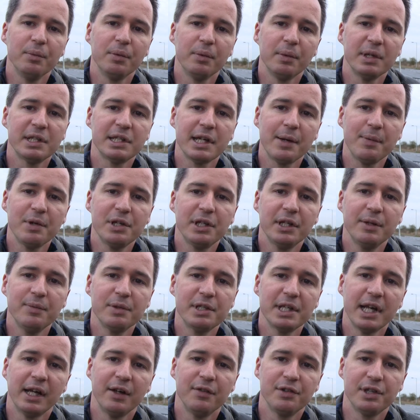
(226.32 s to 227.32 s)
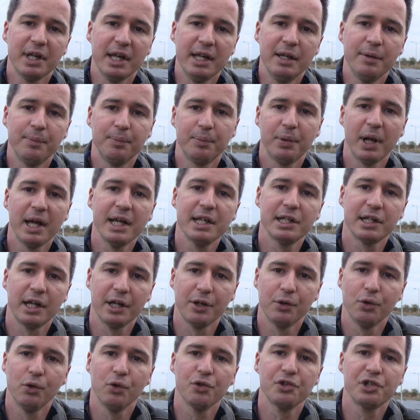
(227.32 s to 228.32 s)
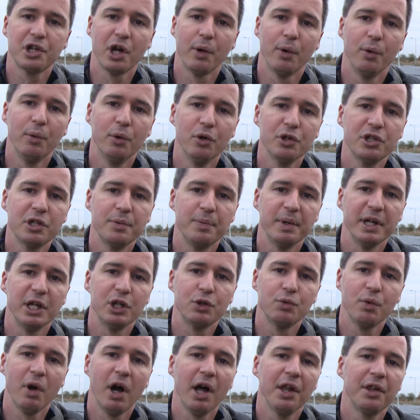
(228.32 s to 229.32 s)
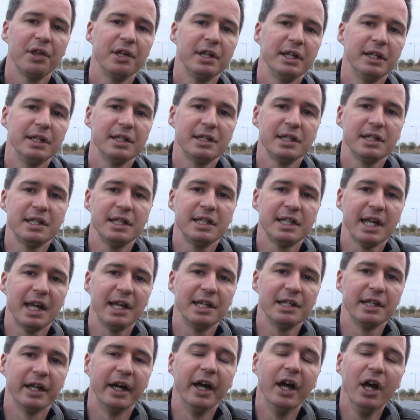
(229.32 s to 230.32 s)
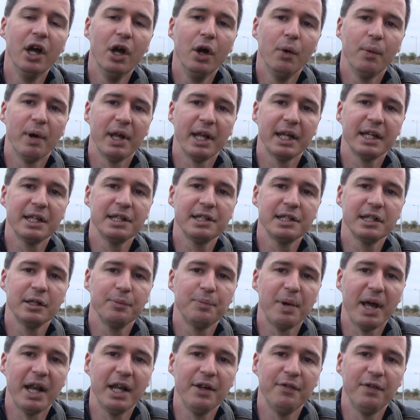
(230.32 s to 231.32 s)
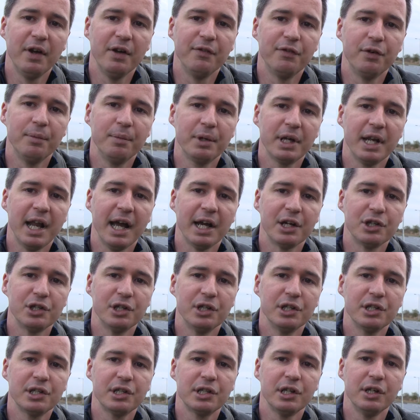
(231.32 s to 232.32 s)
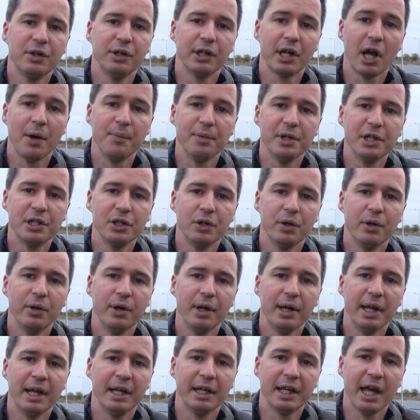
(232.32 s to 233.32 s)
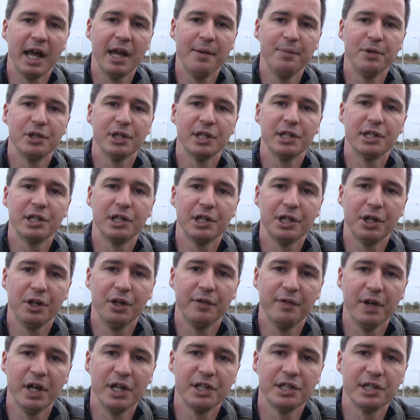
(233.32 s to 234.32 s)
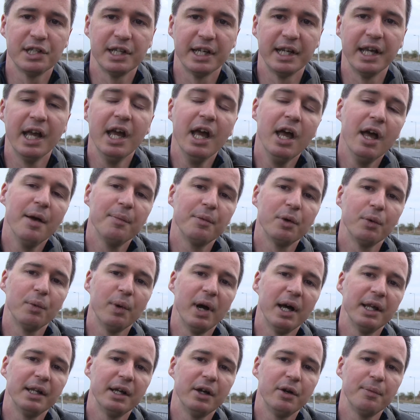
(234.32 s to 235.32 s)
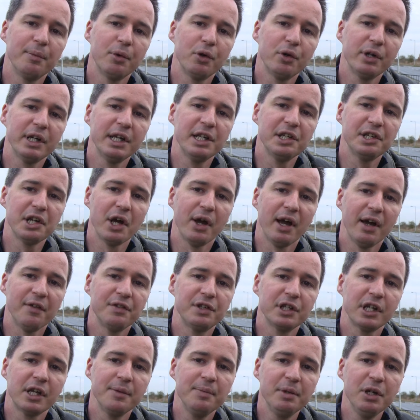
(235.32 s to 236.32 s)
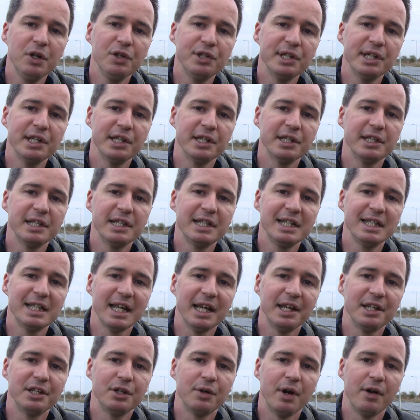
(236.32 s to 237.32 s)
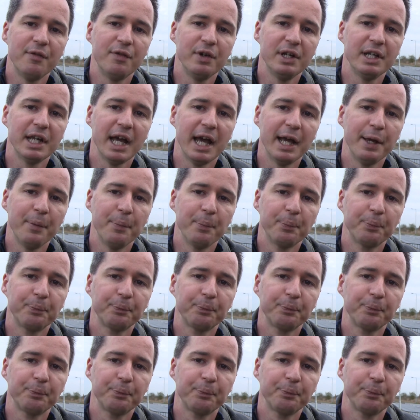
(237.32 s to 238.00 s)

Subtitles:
establishing themselves in a place like Northstowe or Waterbeach rather than in the city centre, where they can still benefit from connections to the companies who are in Cambridge and to the university, but where their employees don't have to commute into the city centre every day.